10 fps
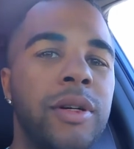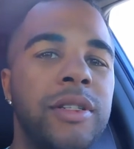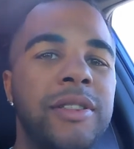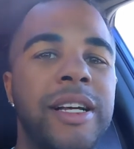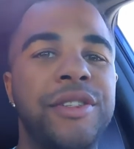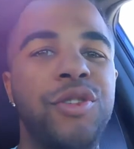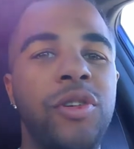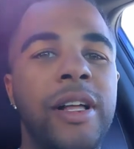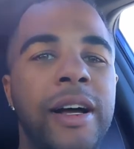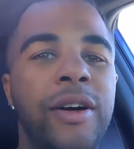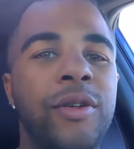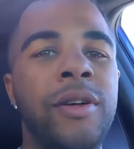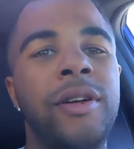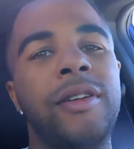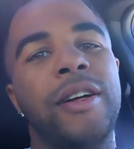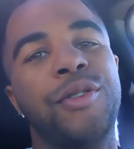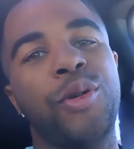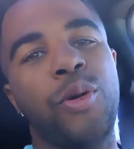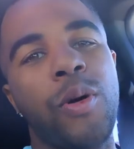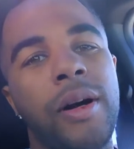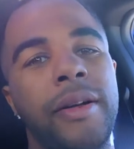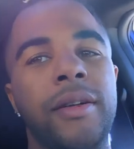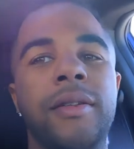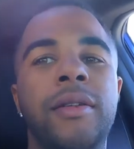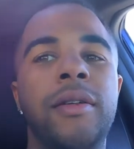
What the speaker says: It's not too loud, not too quiet.